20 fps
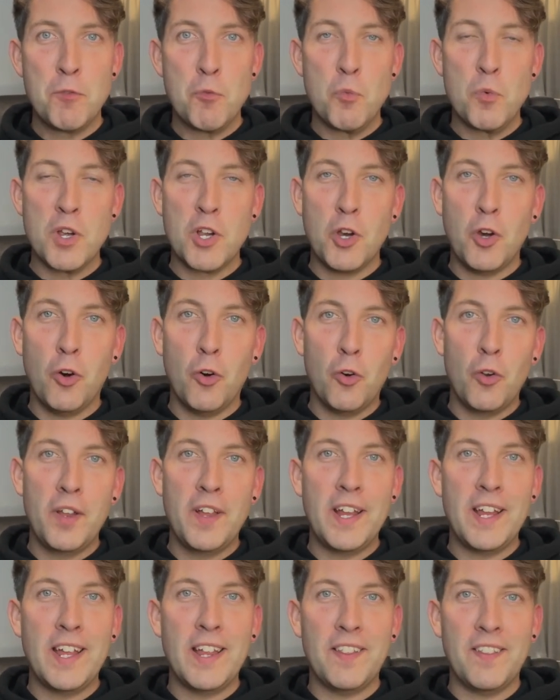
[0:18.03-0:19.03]
We're
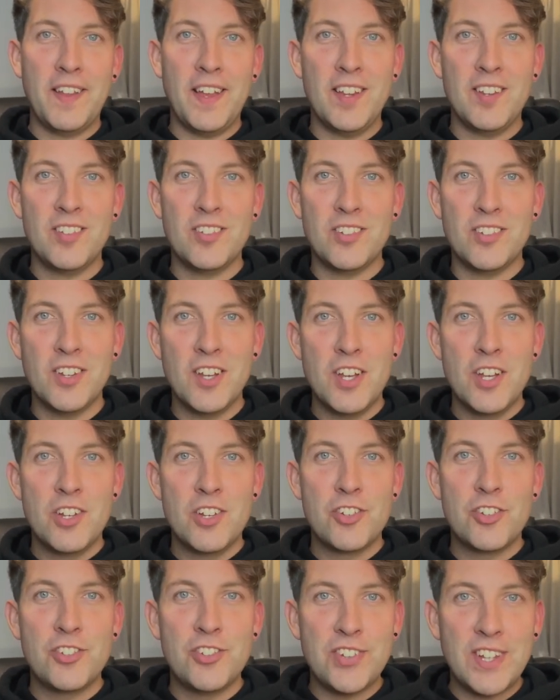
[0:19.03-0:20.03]
calling this
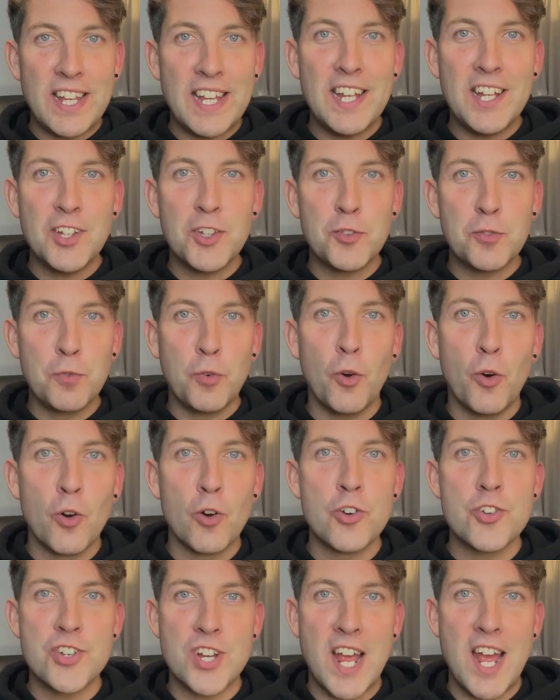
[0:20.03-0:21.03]
Seeds
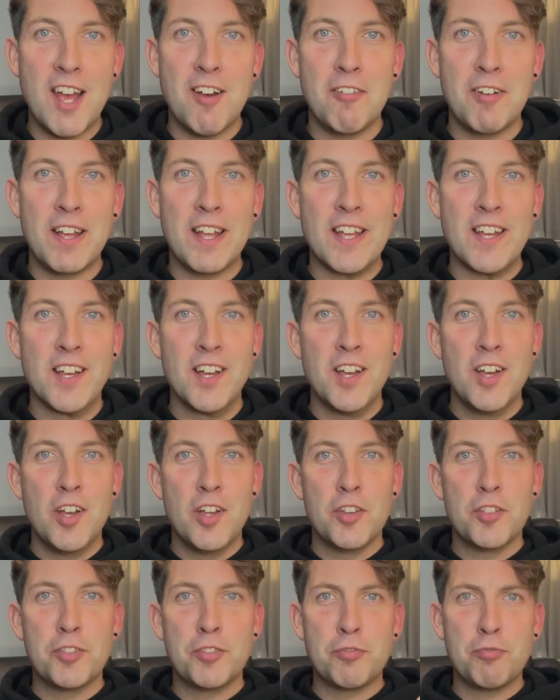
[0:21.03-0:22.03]
for Sharing.
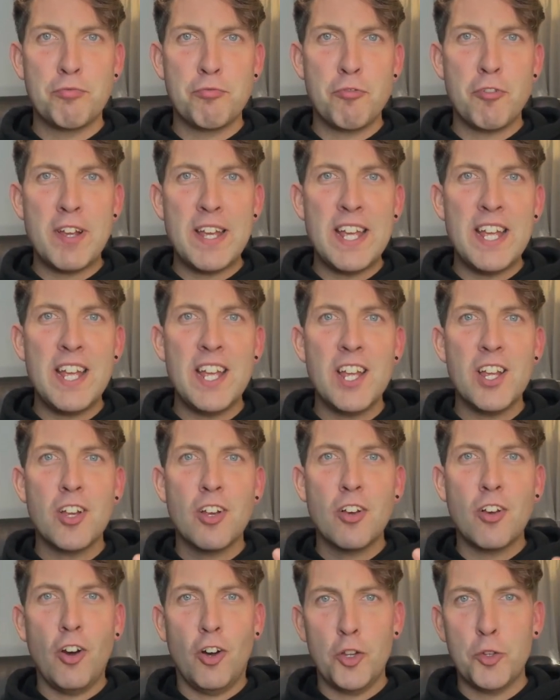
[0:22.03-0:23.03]
Three
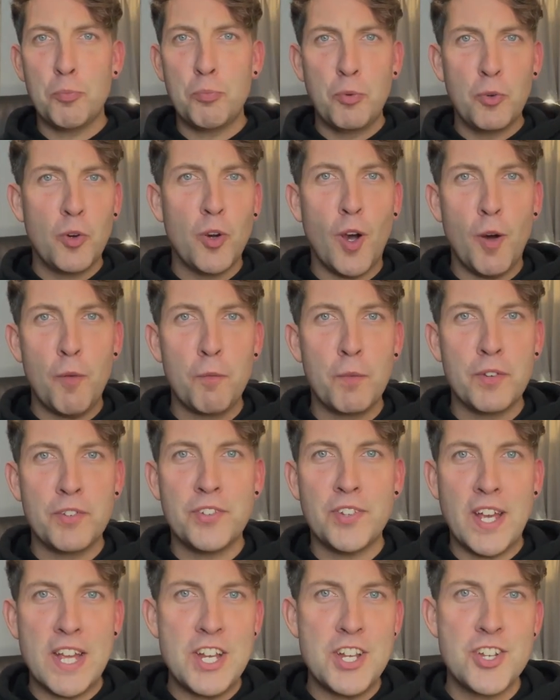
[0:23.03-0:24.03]
gospel
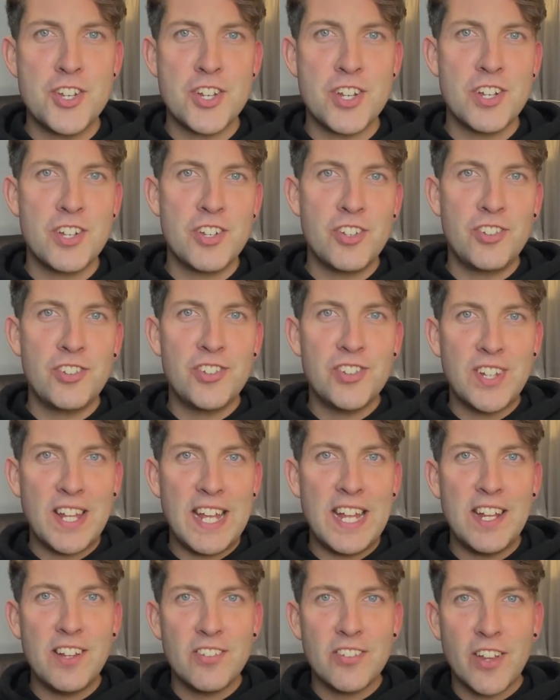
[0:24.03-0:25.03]
conversation
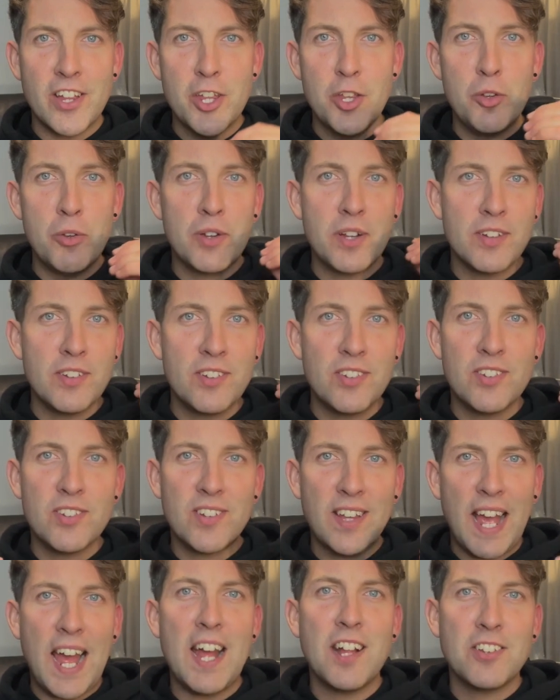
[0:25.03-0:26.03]
seeds that you can
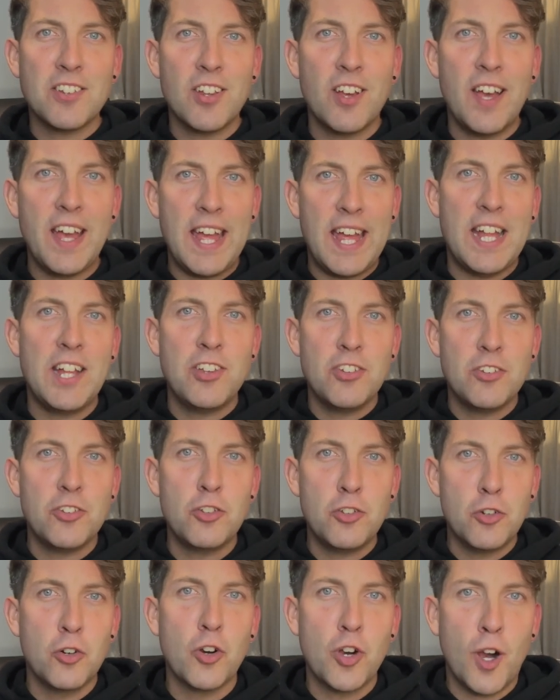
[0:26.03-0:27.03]
scatter into
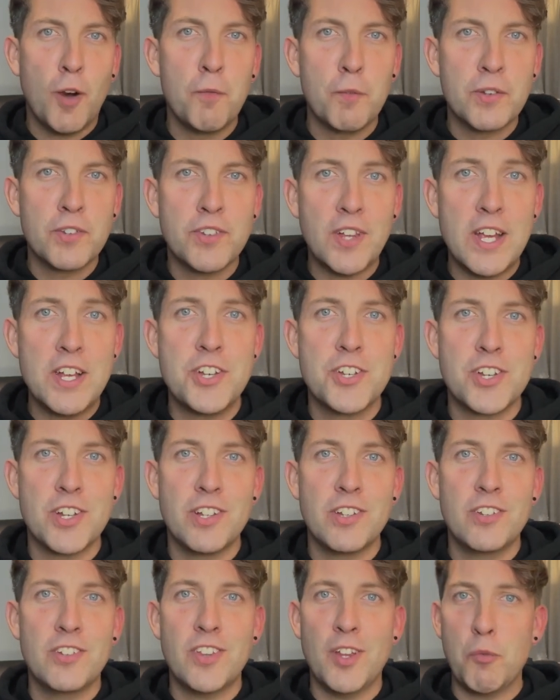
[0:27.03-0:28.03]
your
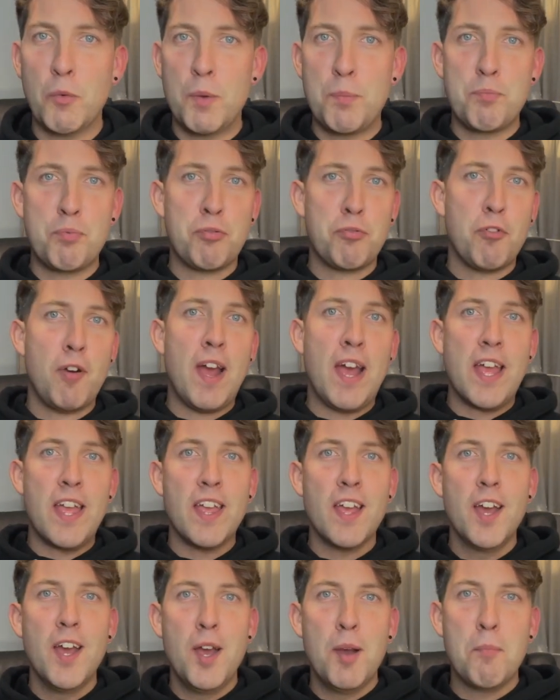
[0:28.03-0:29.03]
conversations that we
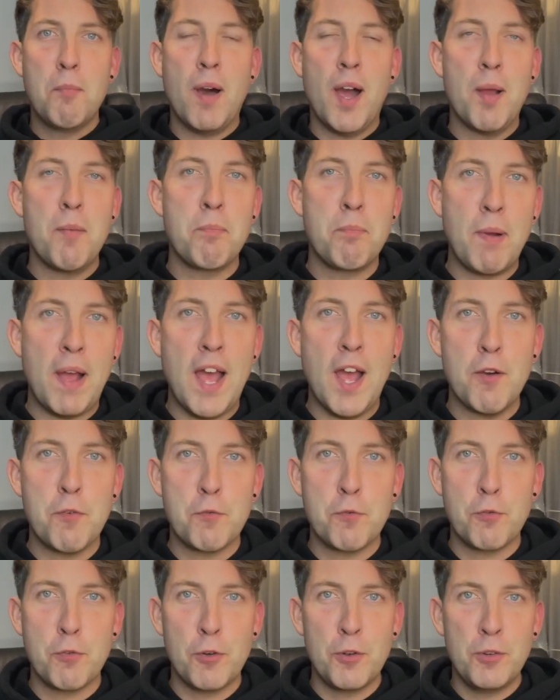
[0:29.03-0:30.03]
pray might bear
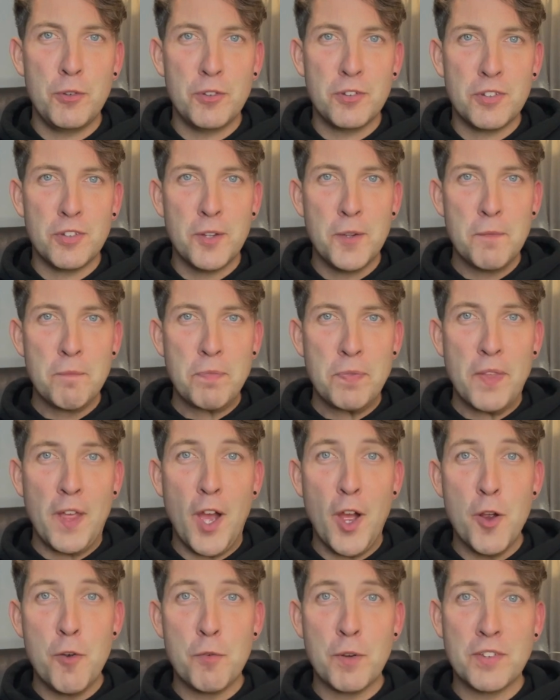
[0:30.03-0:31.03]
fruit
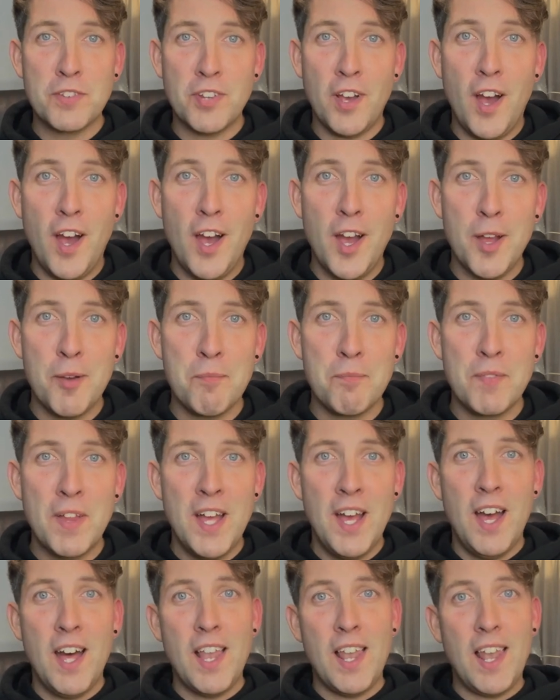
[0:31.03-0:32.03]
over time.
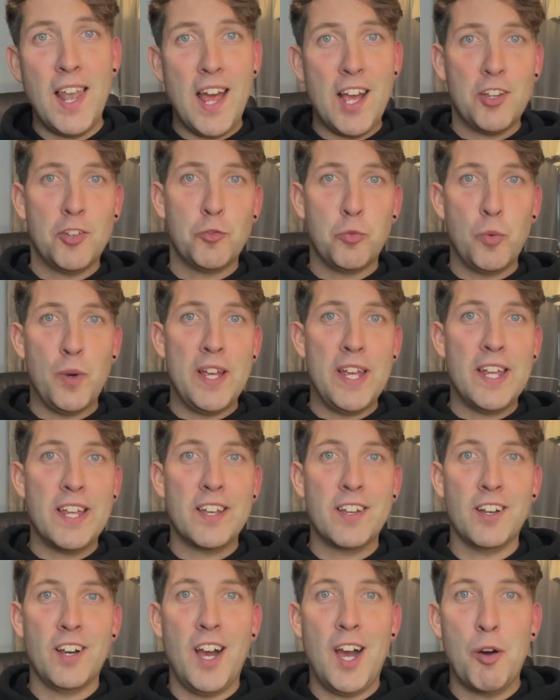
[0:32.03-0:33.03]
Last
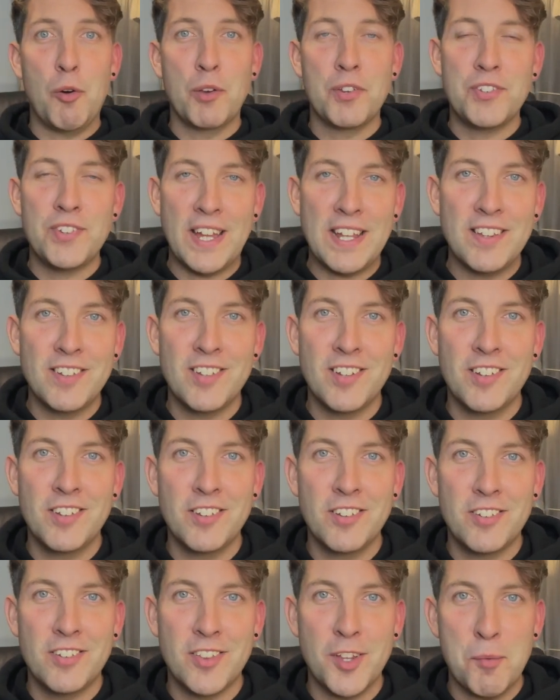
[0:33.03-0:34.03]
week, our
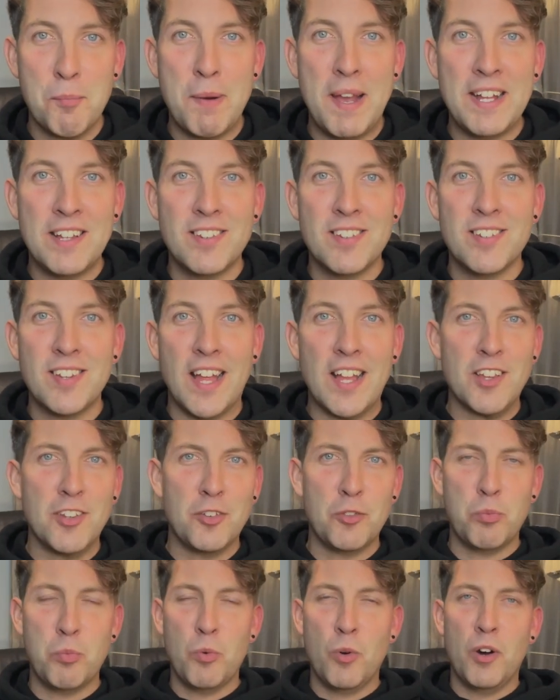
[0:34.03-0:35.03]
sentence that made
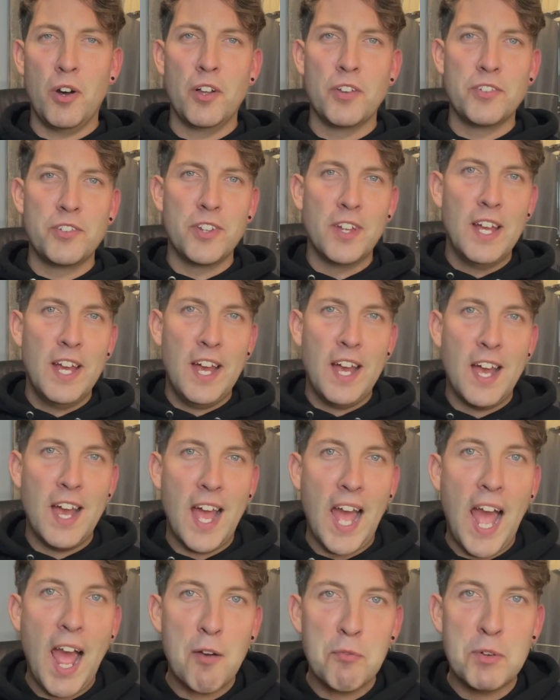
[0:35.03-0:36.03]
sense was,
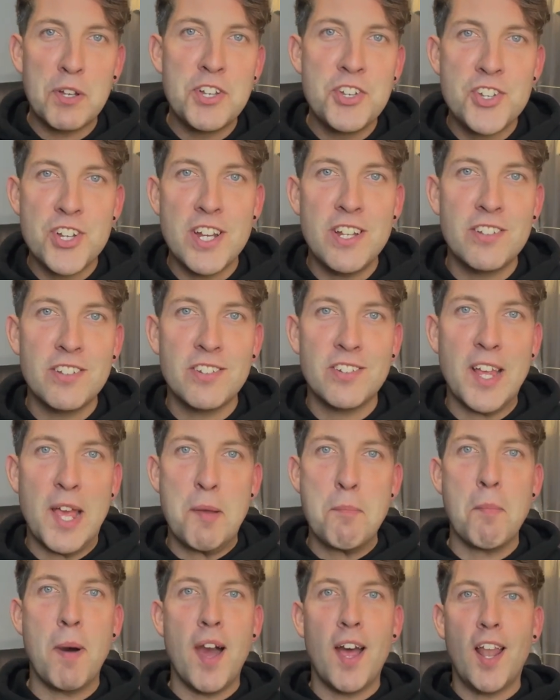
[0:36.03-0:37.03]
having Jesus
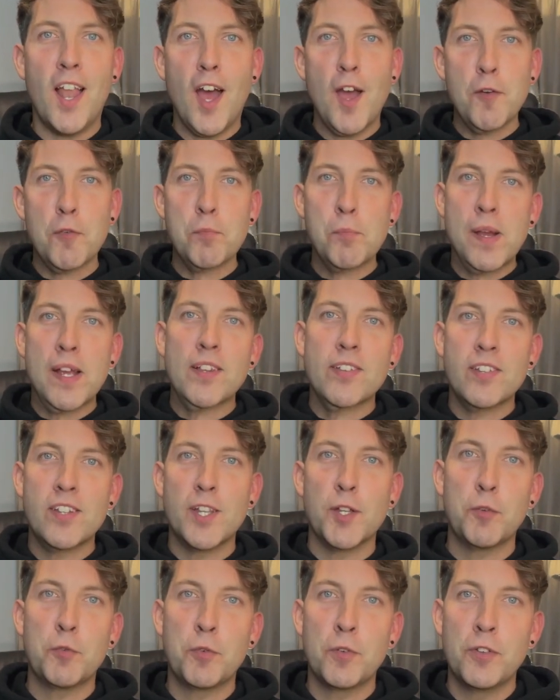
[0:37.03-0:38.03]
in my life makes a
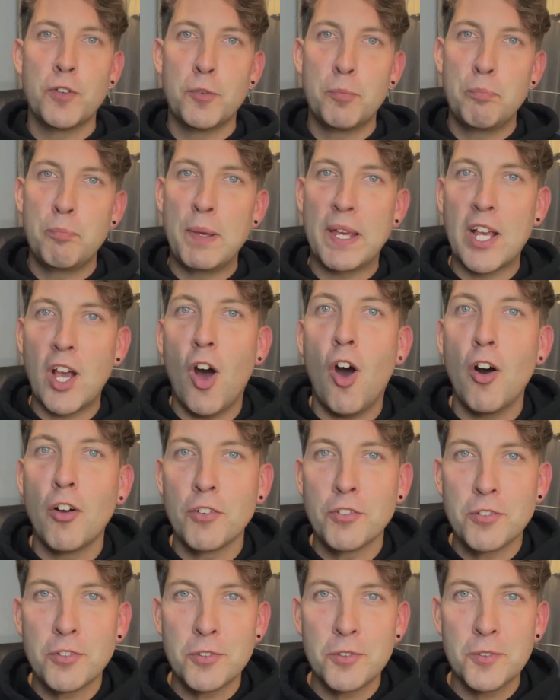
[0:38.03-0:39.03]
difference
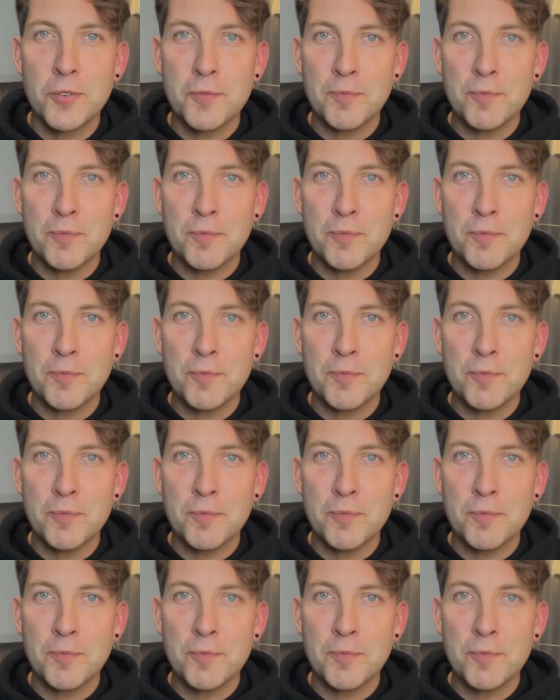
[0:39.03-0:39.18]
because...